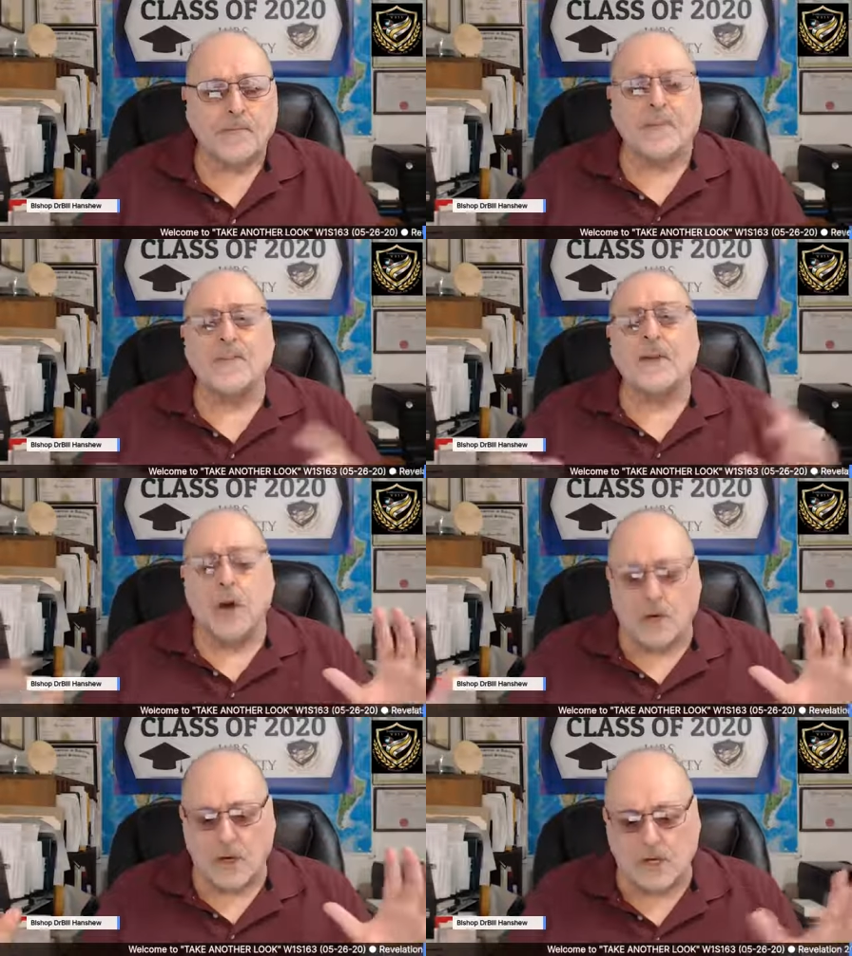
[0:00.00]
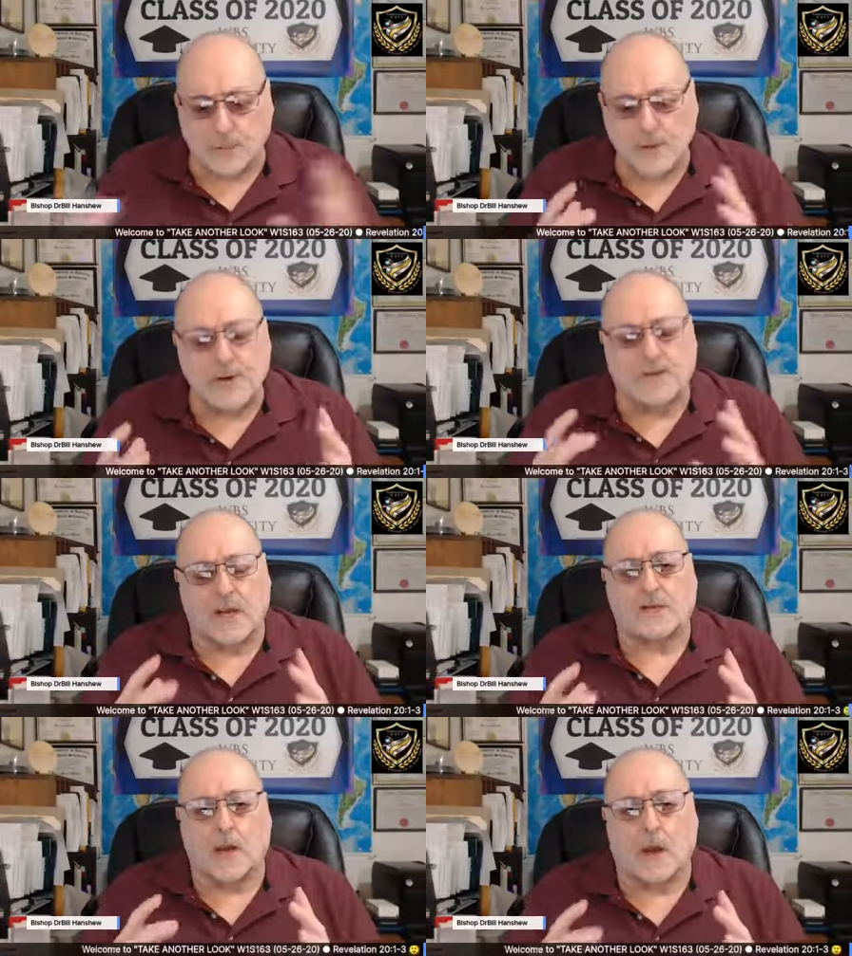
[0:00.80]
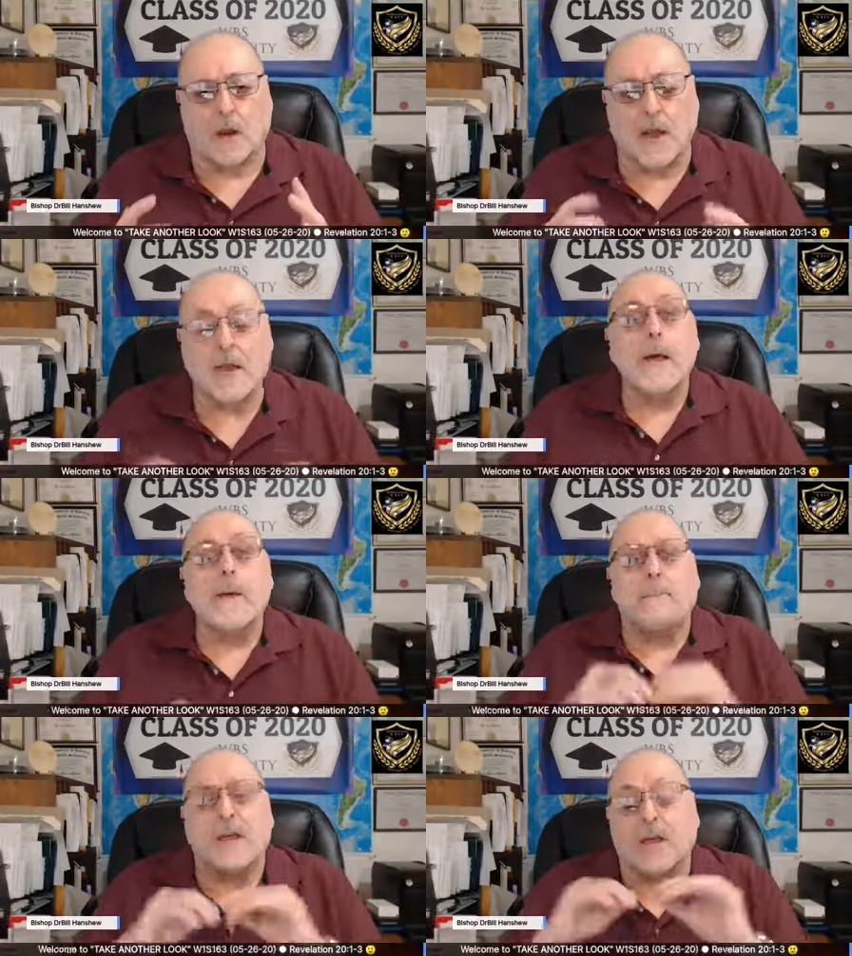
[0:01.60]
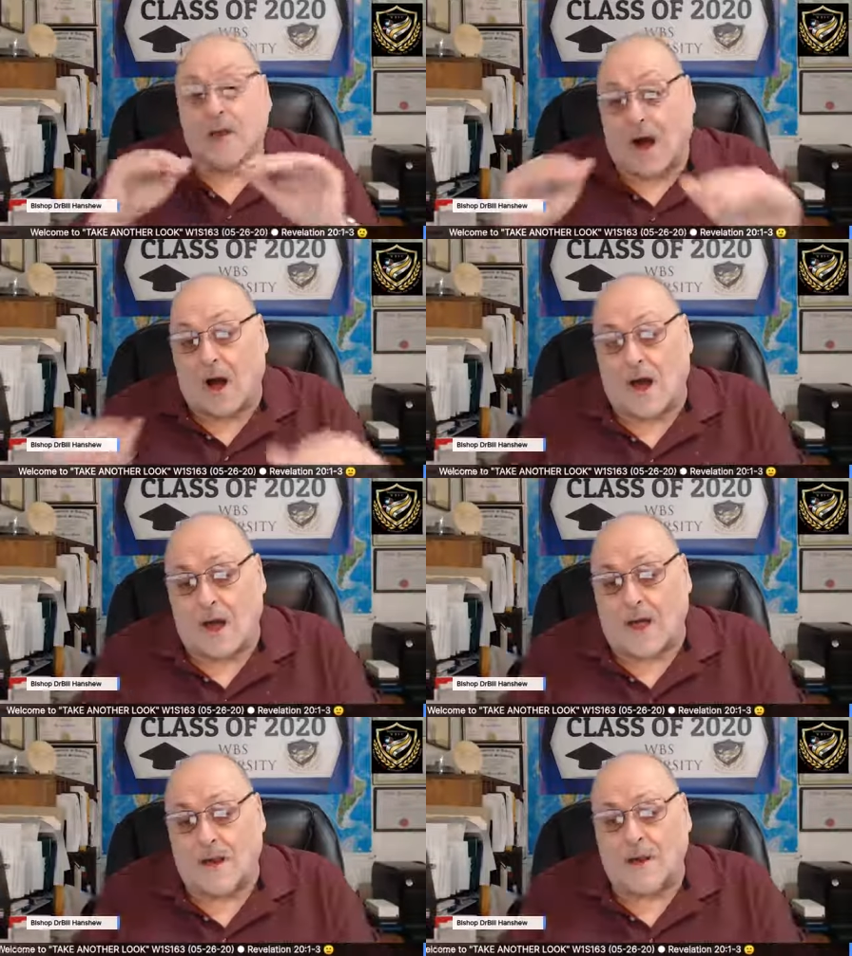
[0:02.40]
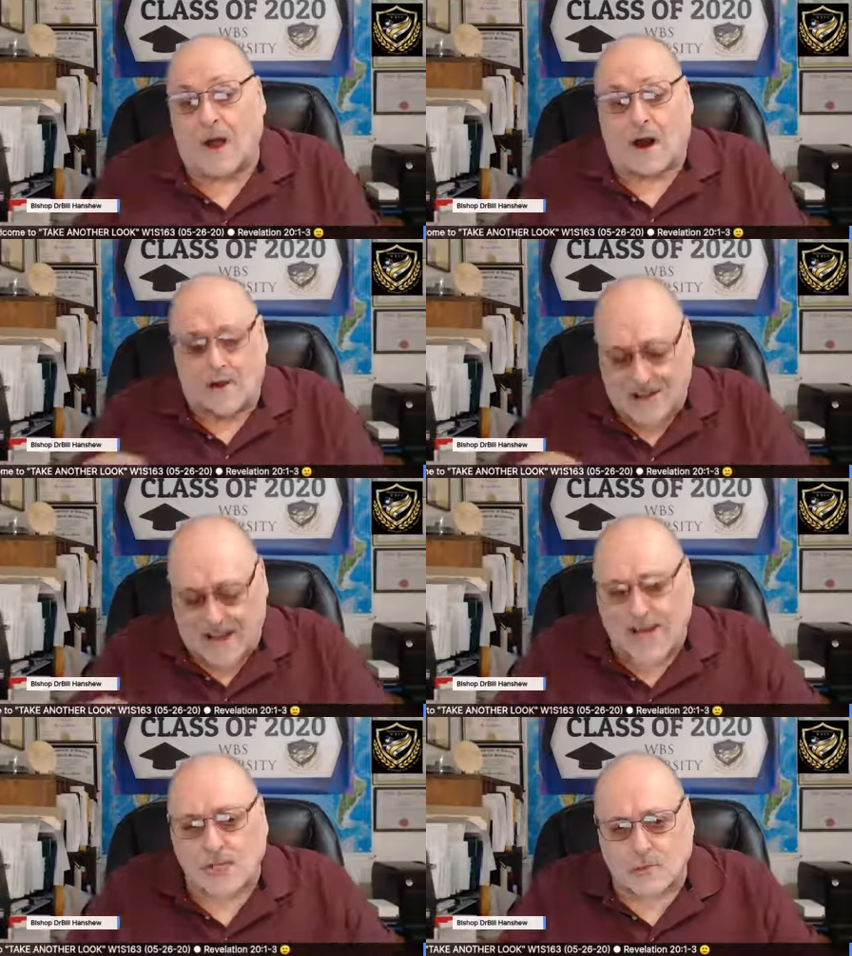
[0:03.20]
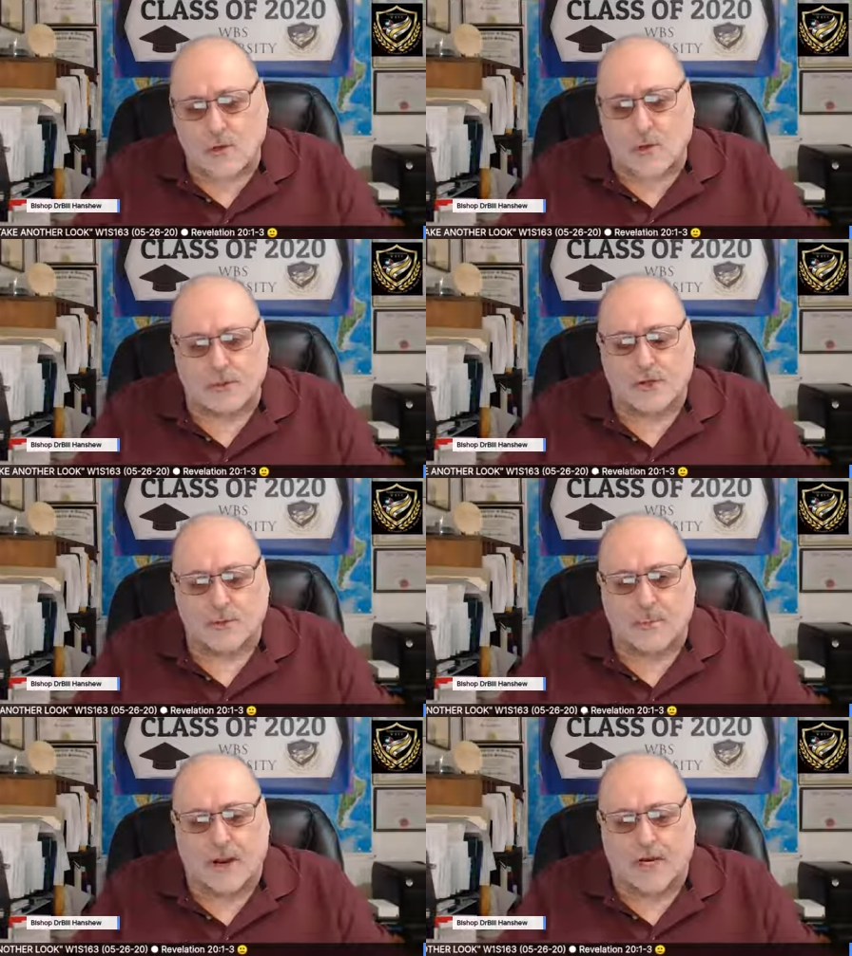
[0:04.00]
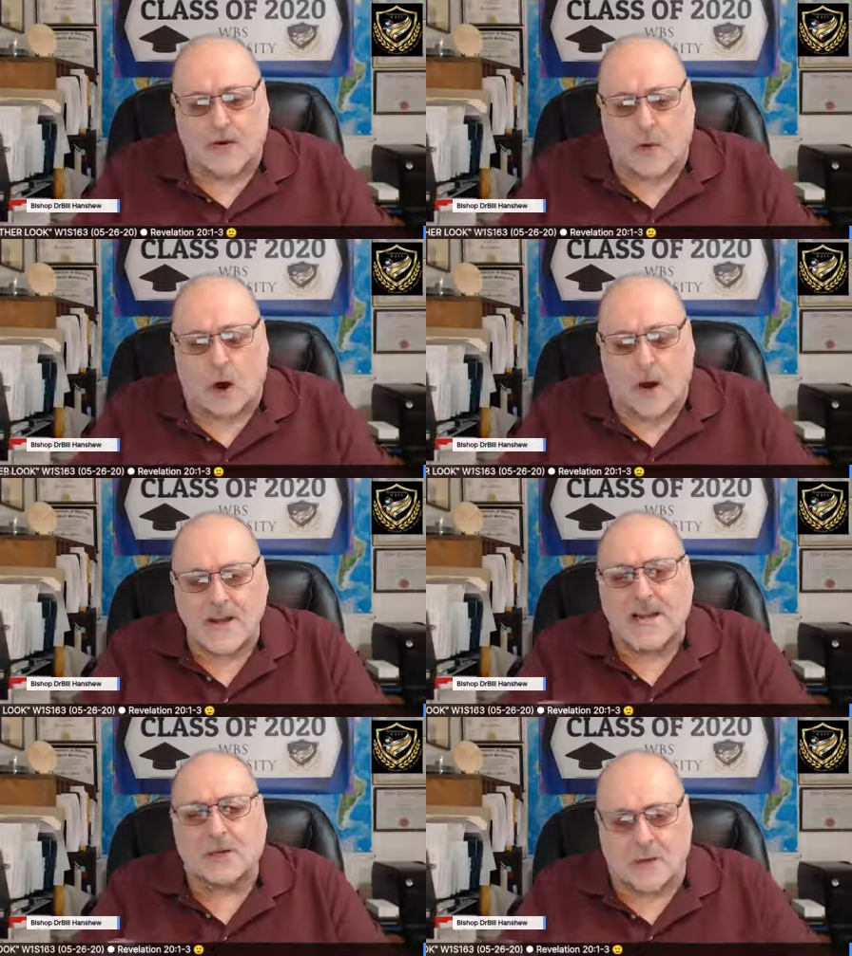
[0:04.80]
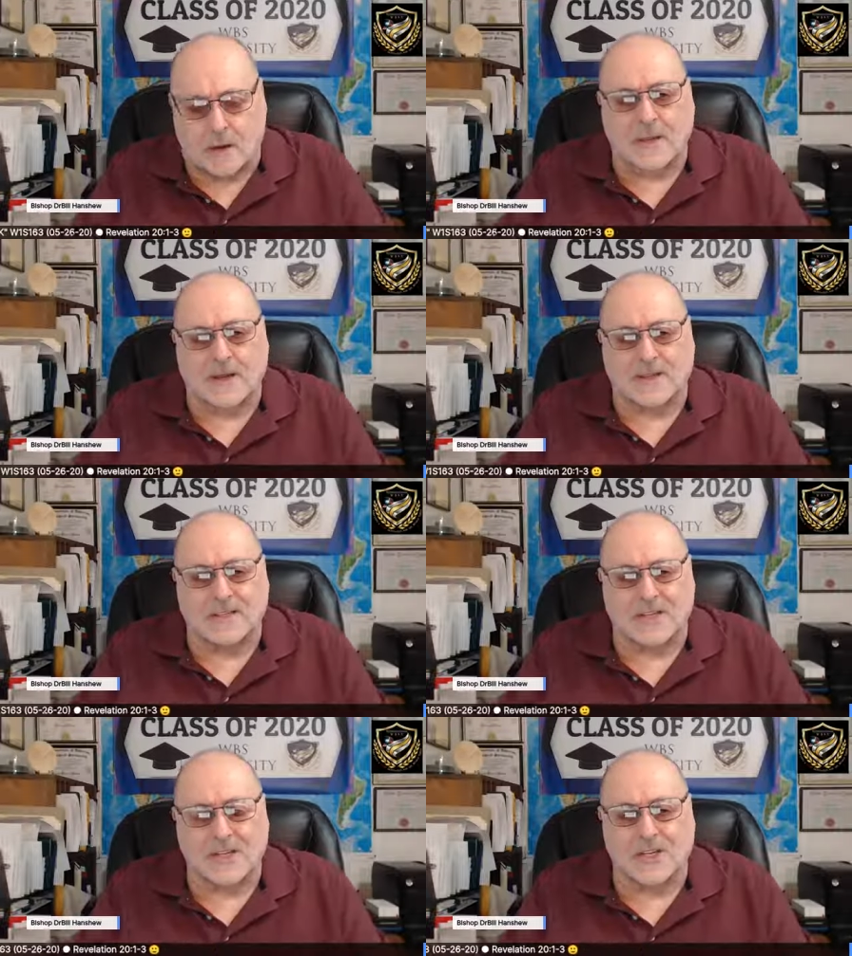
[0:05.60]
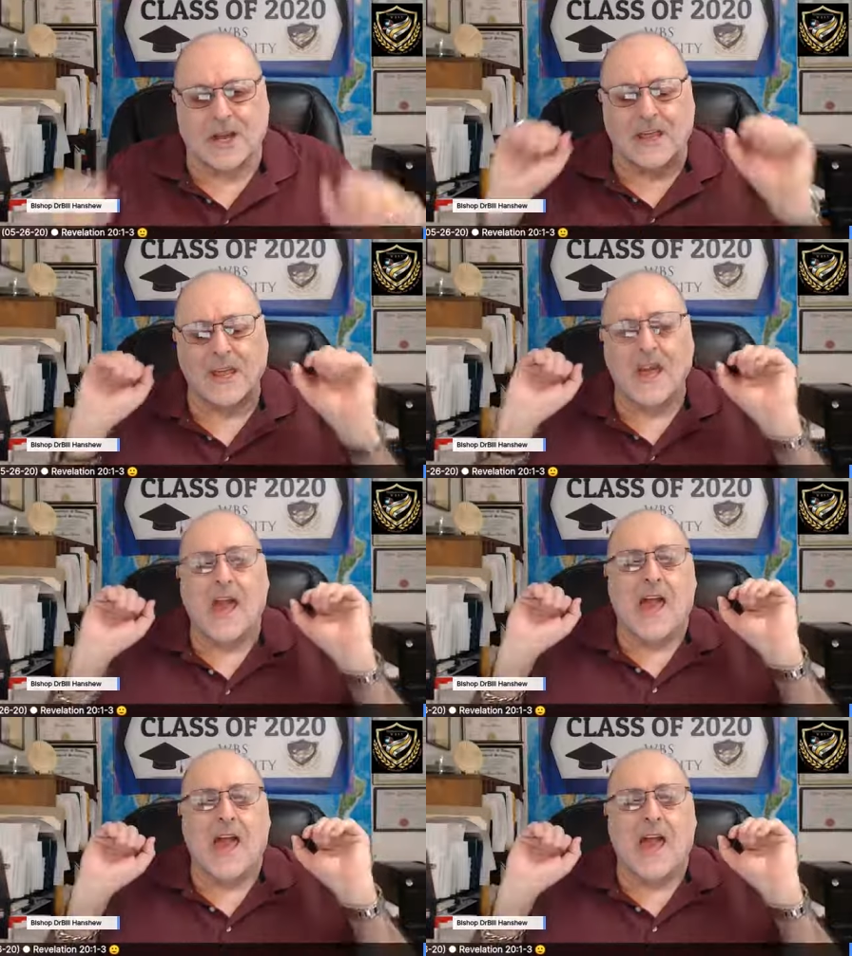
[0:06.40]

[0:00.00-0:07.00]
and then the Holy Spirit takes all of that beyond our natural perspective or our natural ability to study.